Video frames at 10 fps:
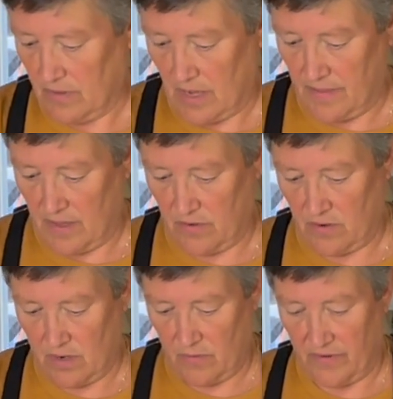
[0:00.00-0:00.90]
And
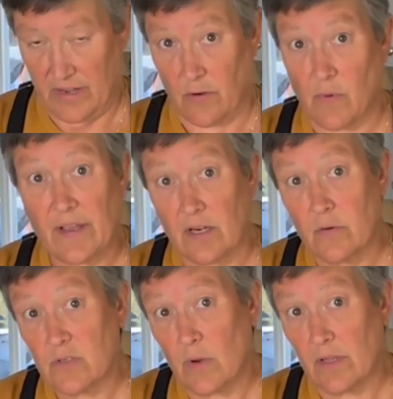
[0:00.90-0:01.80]
then we've got oregano
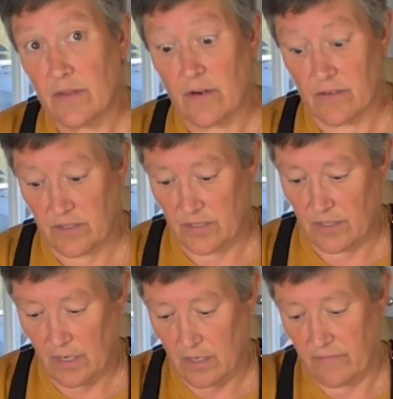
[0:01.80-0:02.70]
as well in there,
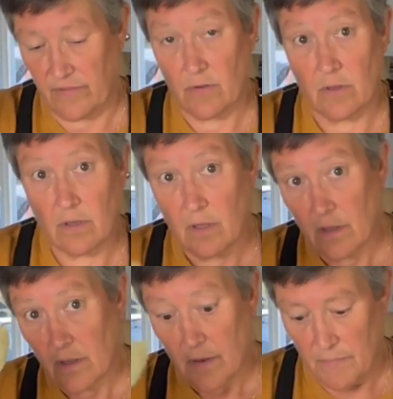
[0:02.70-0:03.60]
seasoning, and a few
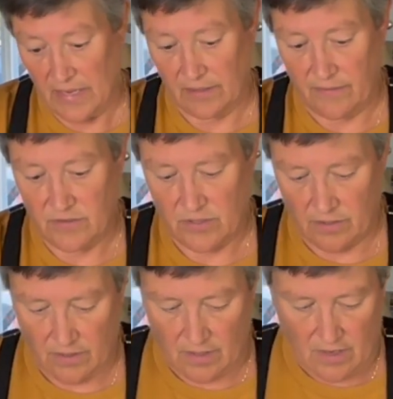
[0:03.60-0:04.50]
bay leaves.
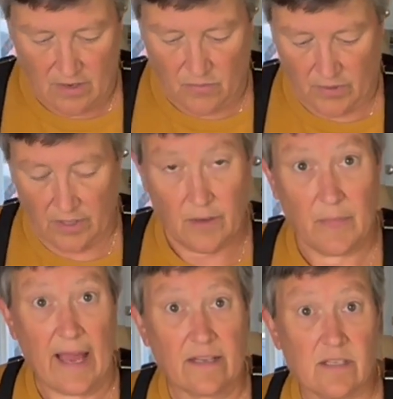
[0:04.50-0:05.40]
We're going to
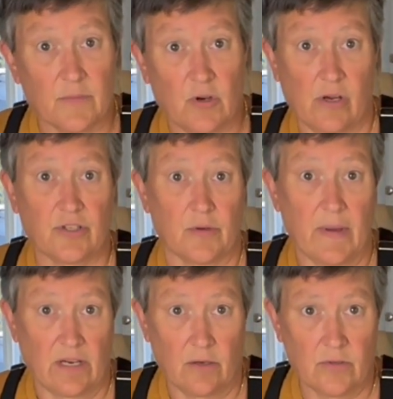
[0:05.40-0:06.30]
add some crushed
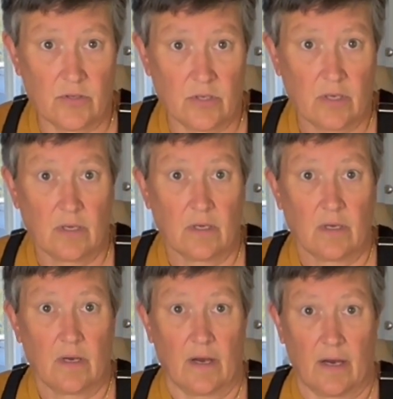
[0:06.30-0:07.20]
tomatoes
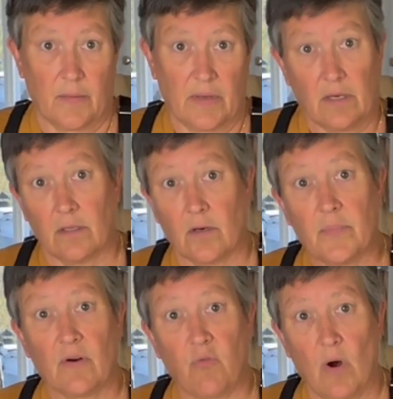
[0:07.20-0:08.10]
and a little
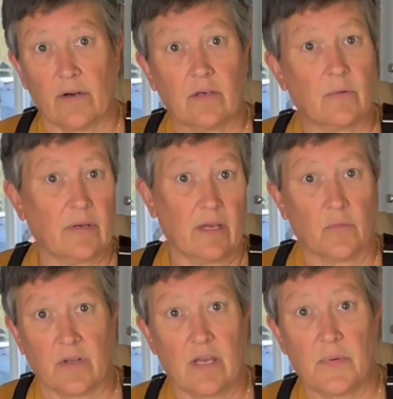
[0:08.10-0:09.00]
bit of water. Again,
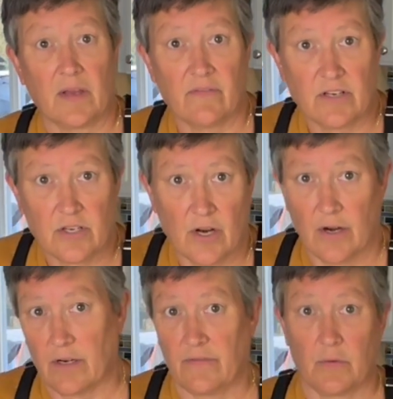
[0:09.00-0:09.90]
we're keeping it
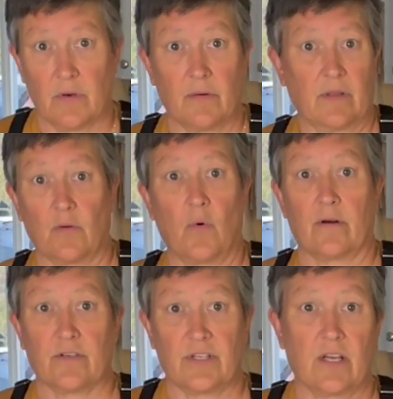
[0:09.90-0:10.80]
vegetarian. If you want the
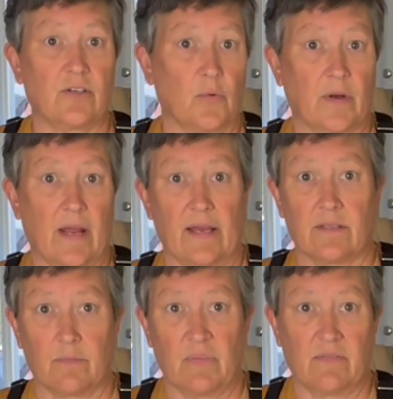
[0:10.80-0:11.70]
water stage, you want to add
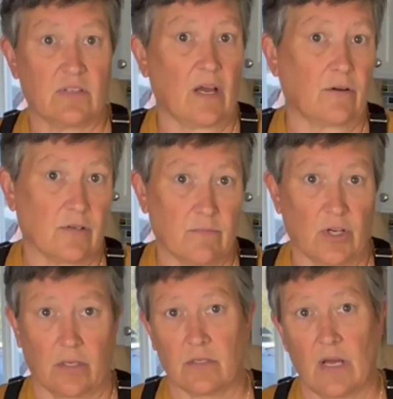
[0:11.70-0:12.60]
some beef stock or some
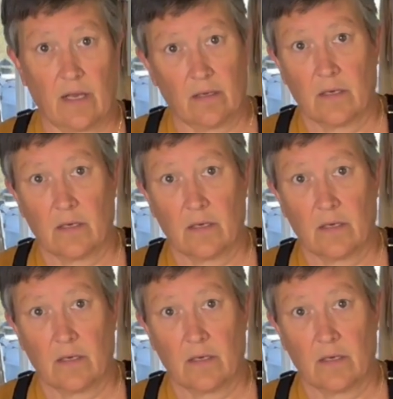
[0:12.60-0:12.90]
chicken stock.